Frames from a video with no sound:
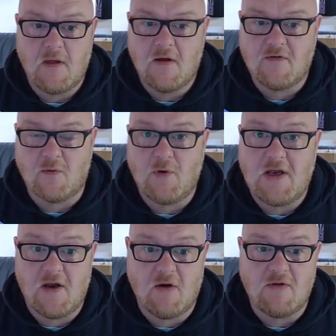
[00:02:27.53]
So we
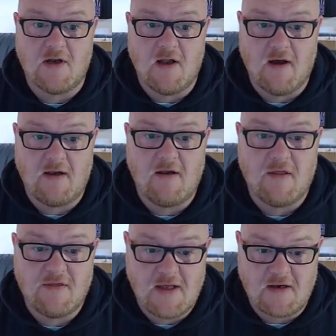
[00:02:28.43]
know the line
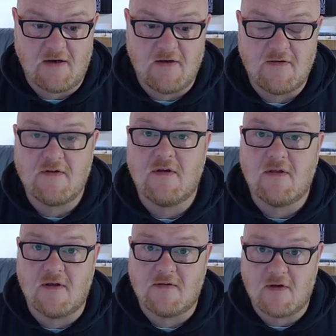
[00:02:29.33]
thickness
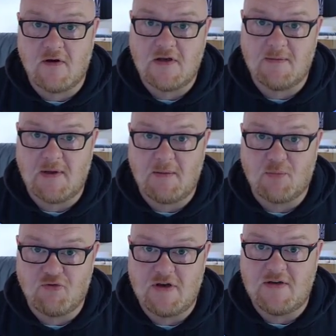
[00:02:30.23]
that's going to be
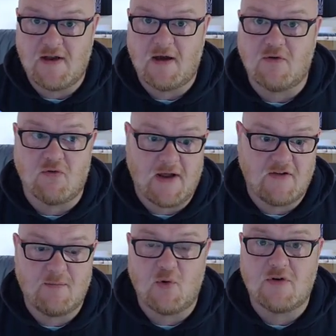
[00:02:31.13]
printed out or
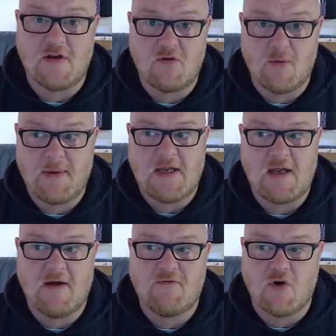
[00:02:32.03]
exported to a
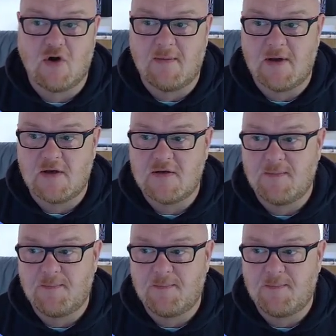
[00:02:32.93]
PDF document.